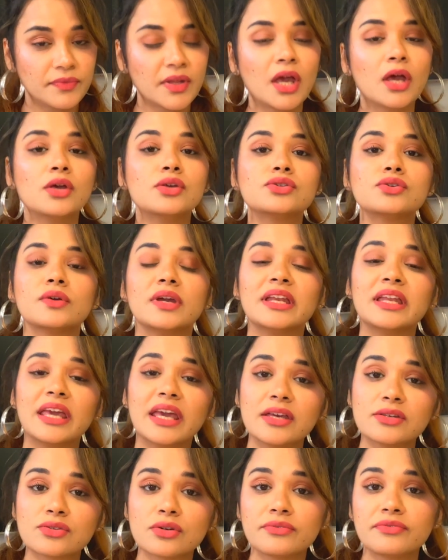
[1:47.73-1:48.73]
So in
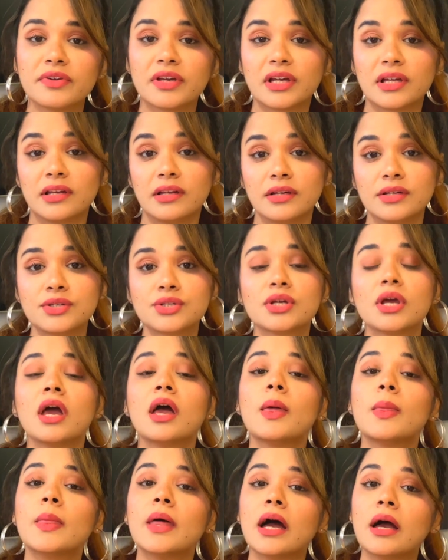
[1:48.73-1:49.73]
case of English,
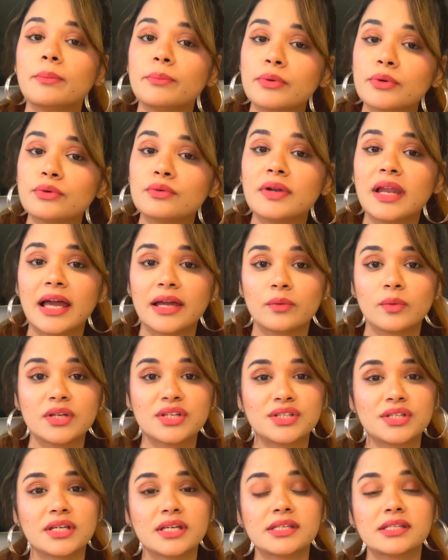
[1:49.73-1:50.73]
the approved language
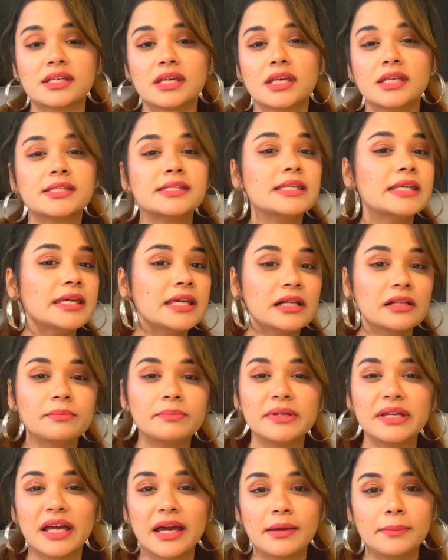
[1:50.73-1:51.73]
test is
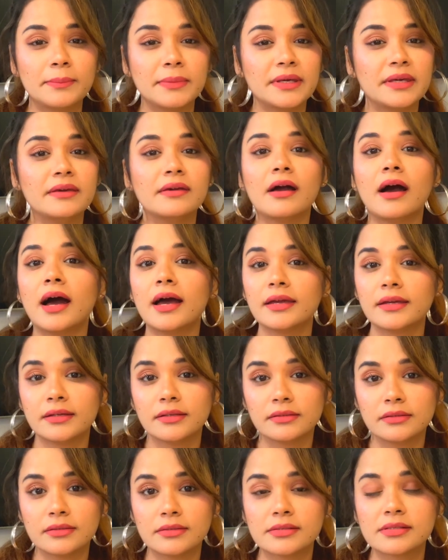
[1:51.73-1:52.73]
CLPIP,
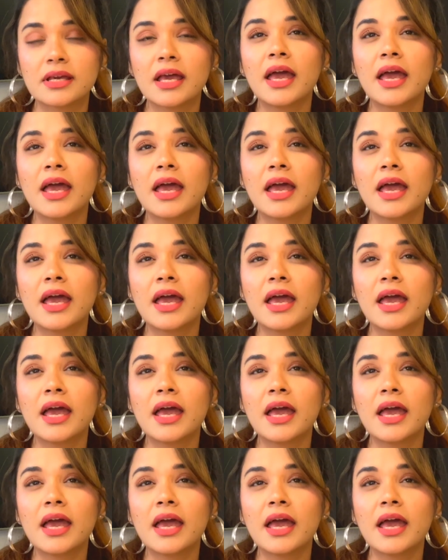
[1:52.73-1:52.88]
IELTS,